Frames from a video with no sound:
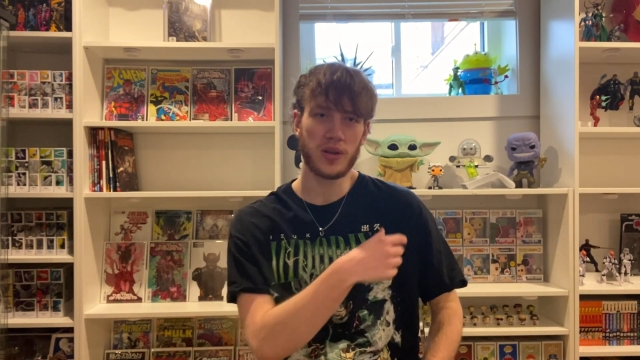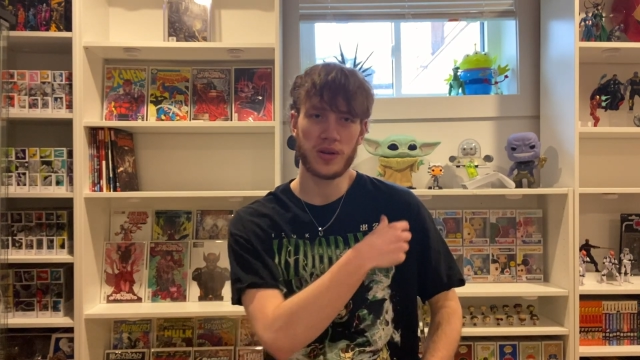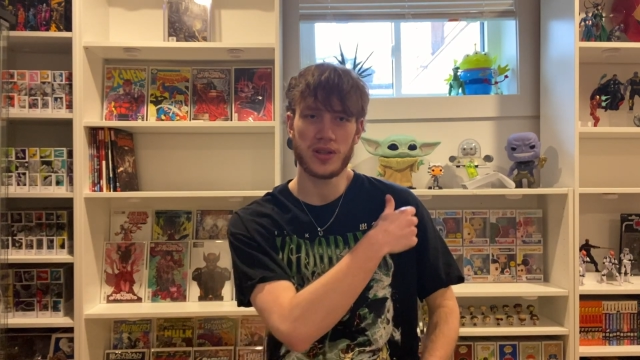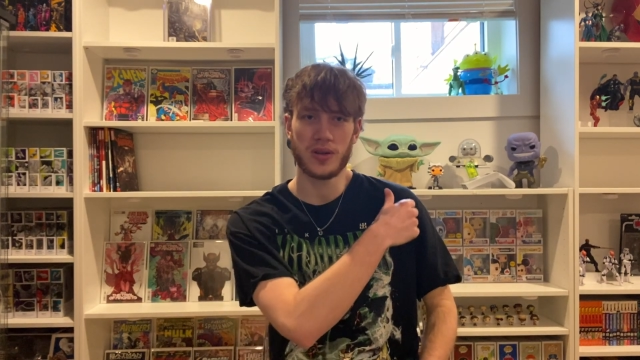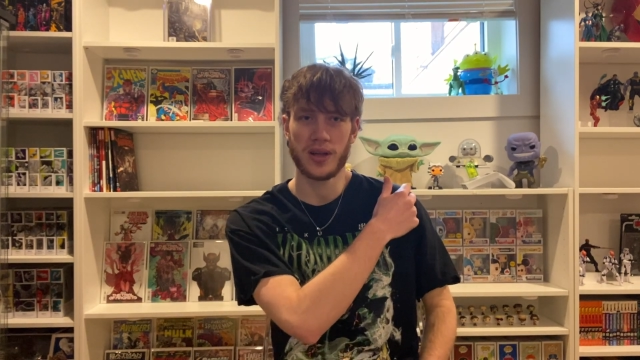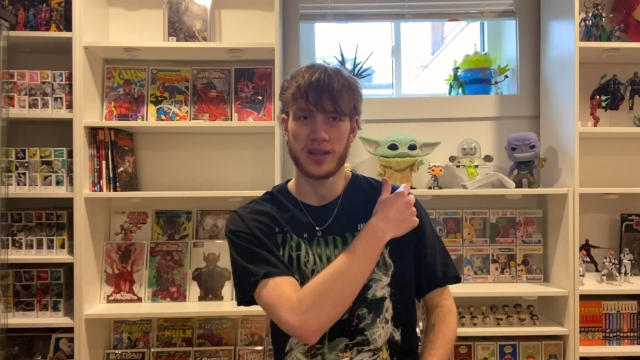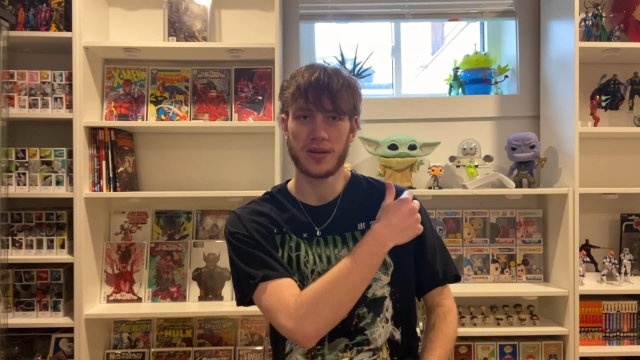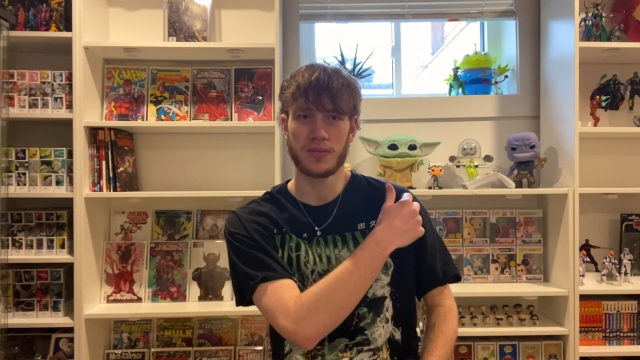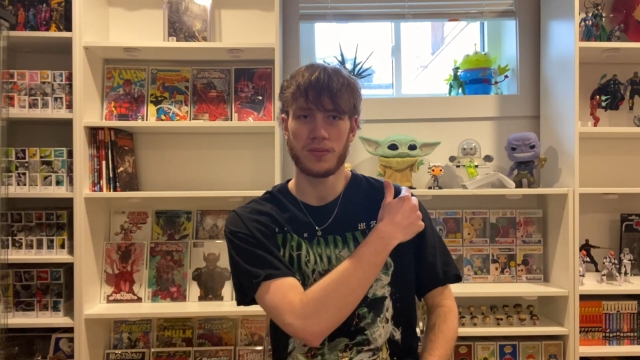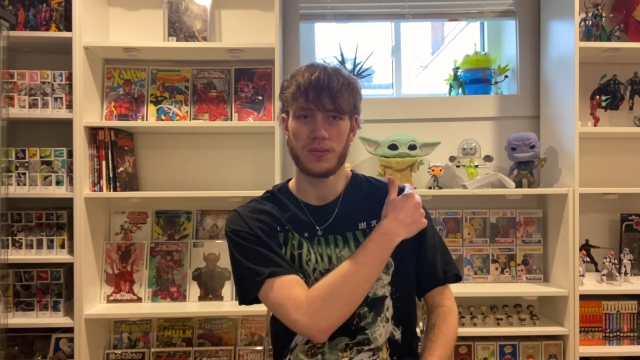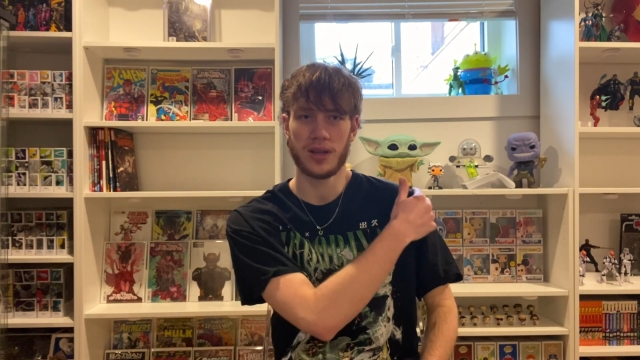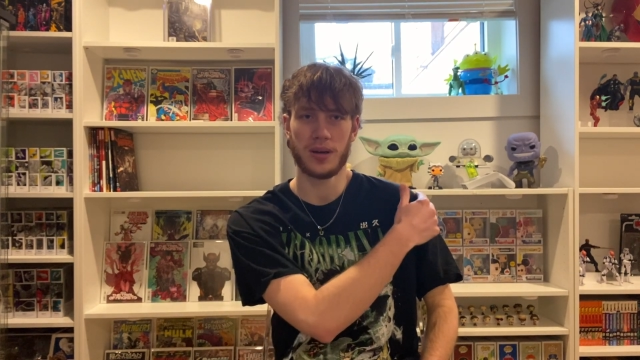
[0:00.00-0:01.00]
You could do like
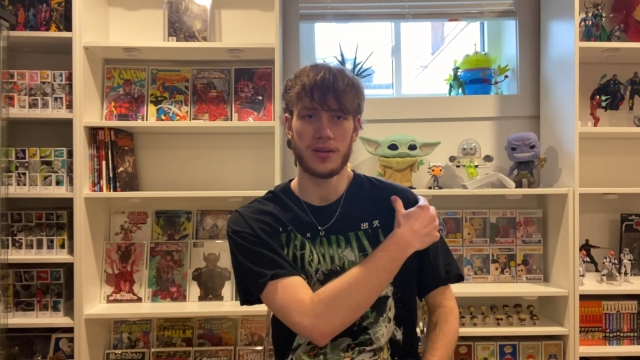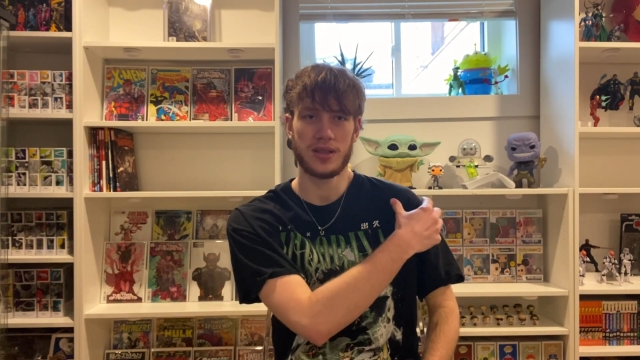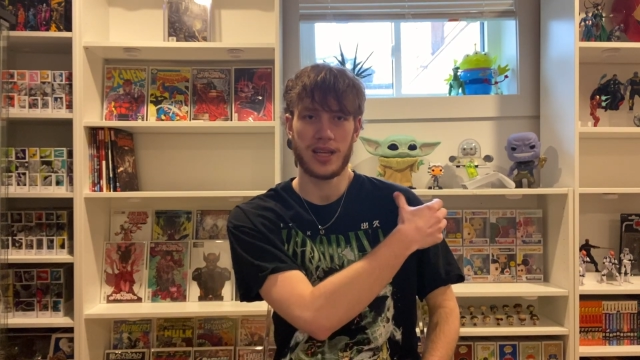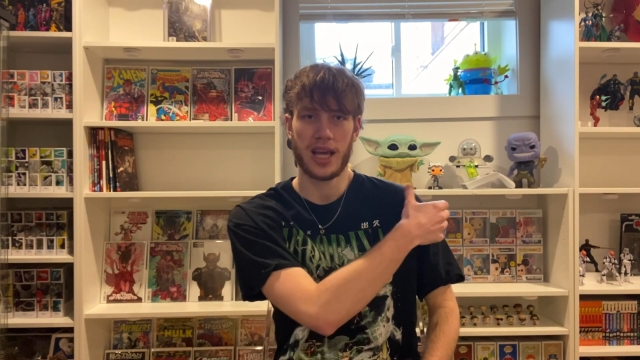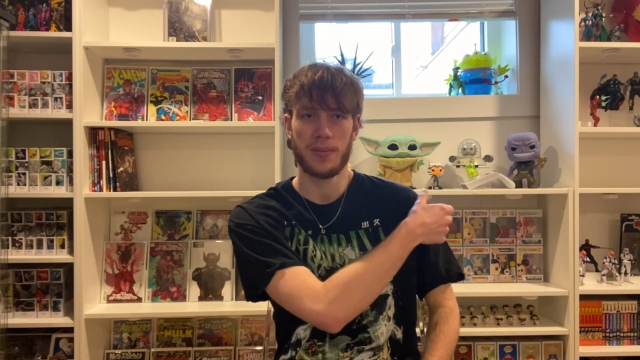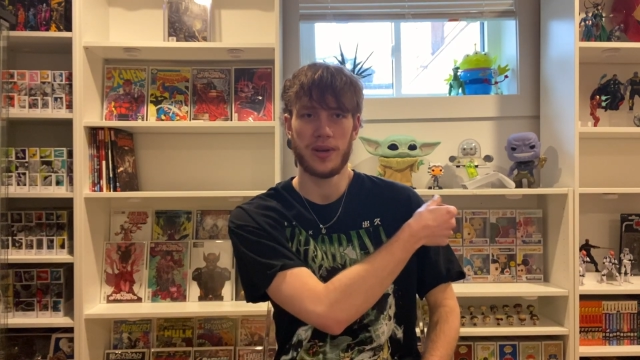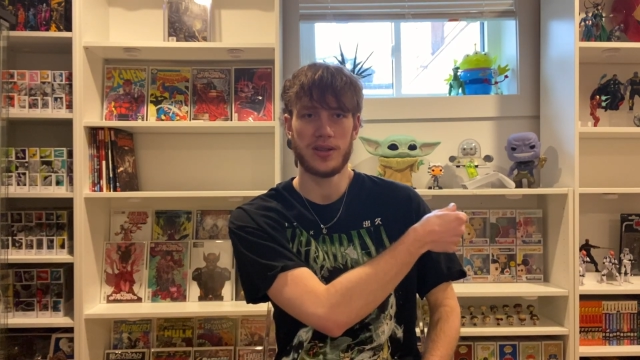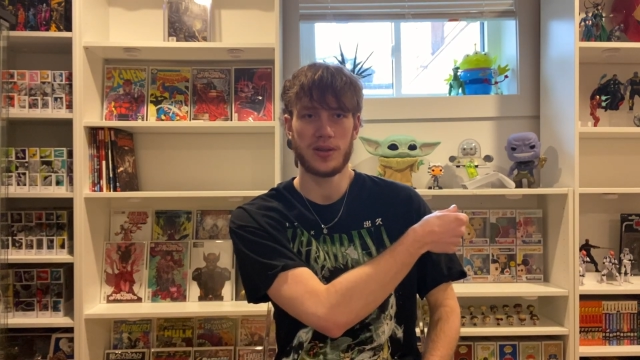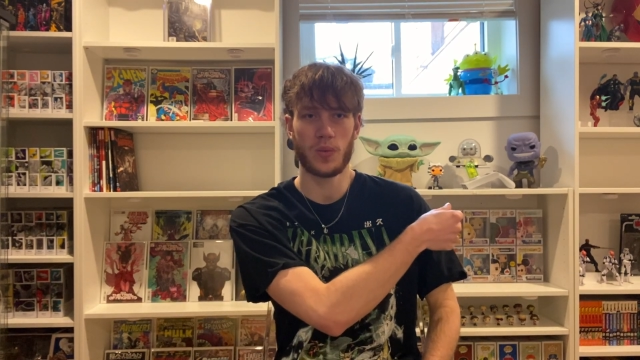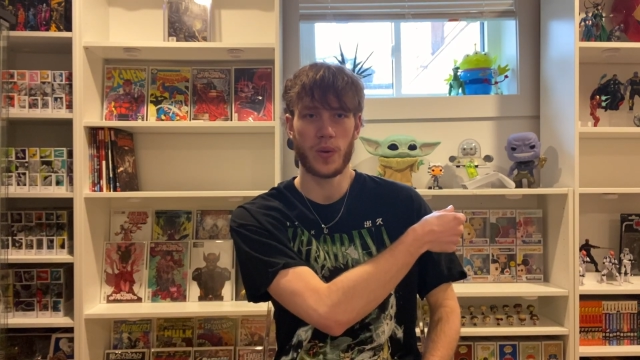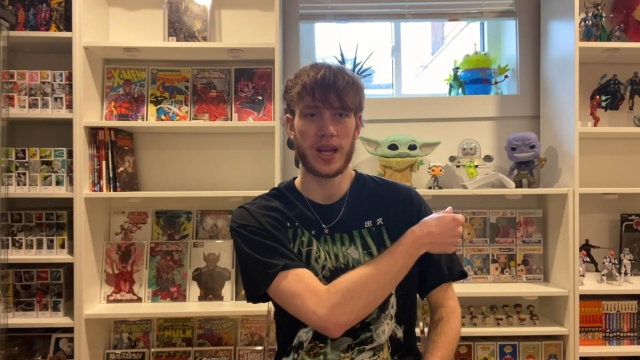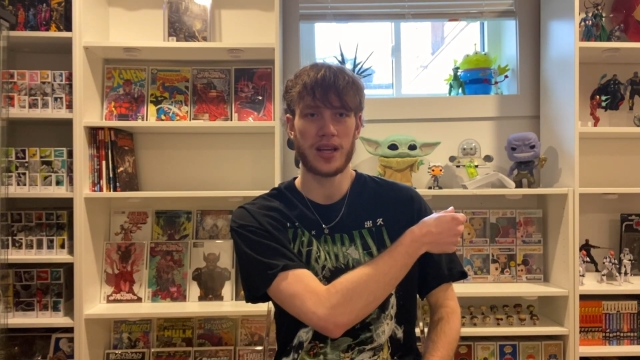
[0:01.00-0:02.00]
the
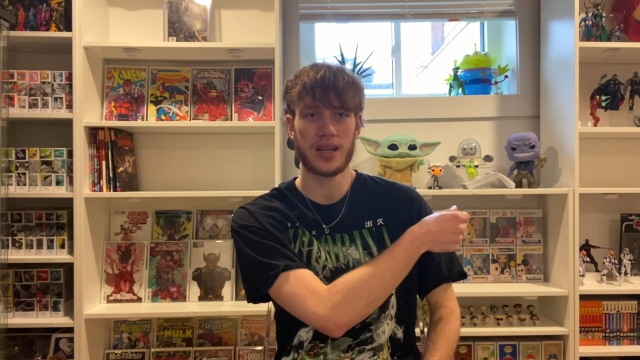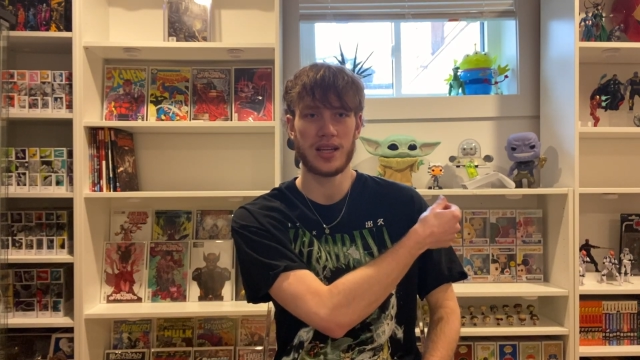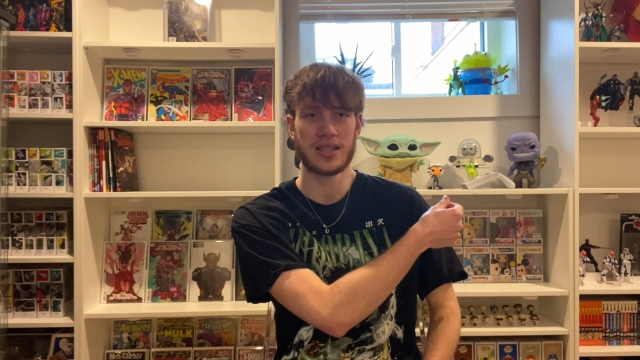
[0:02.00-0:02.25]
damaged wing.